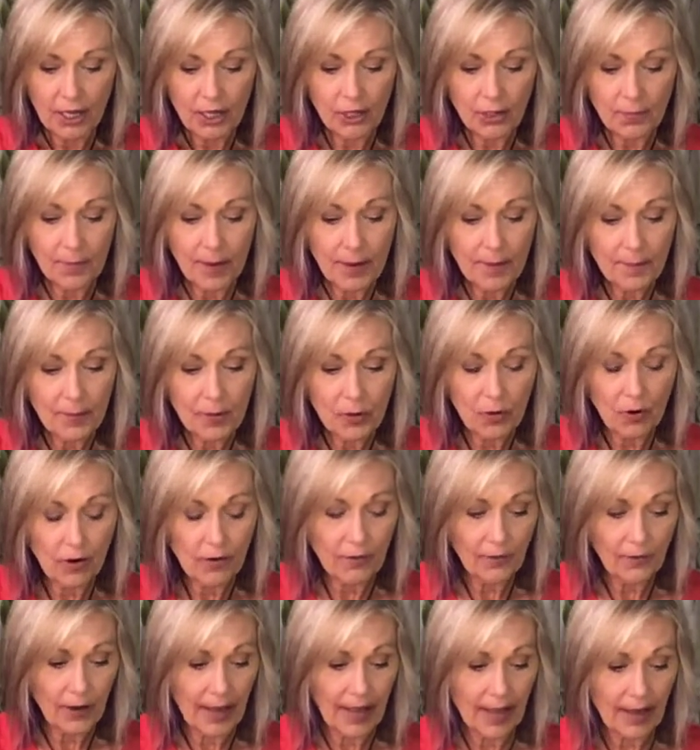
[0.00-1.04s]
You might be
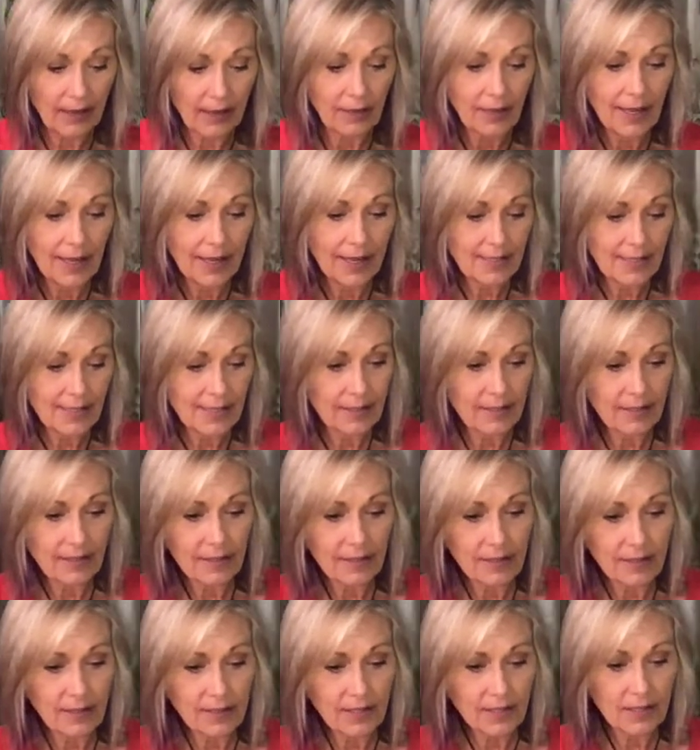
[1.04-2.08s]
overanalyzing
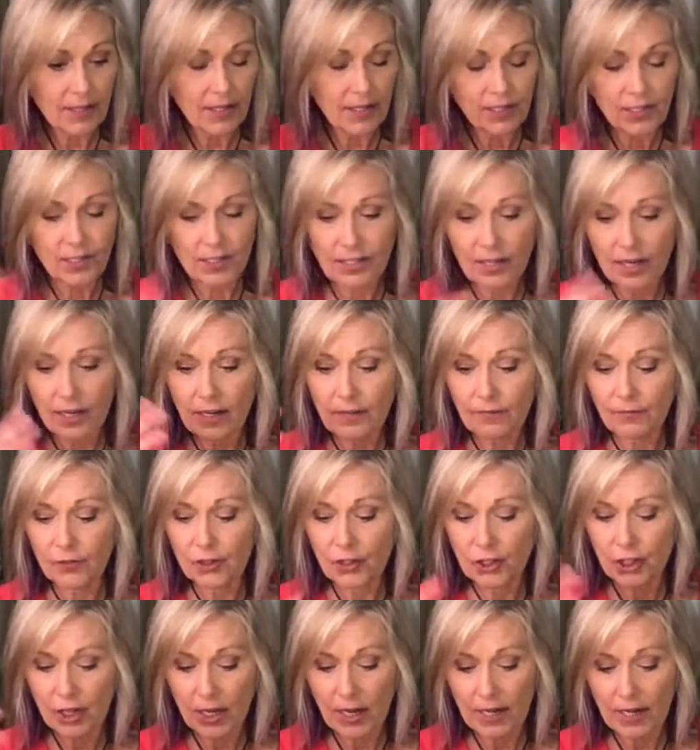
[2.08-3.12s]
things instead of
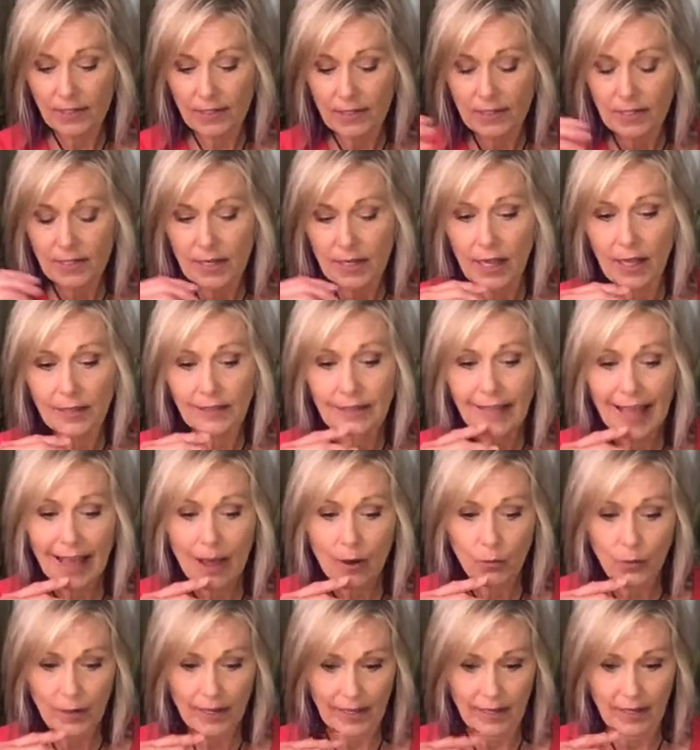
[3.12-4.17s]
just
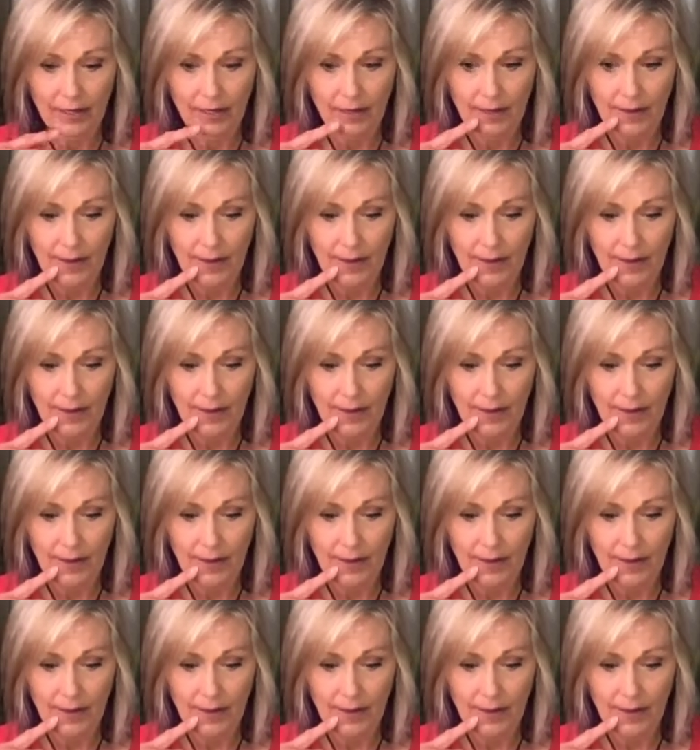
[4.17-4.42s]
allowing.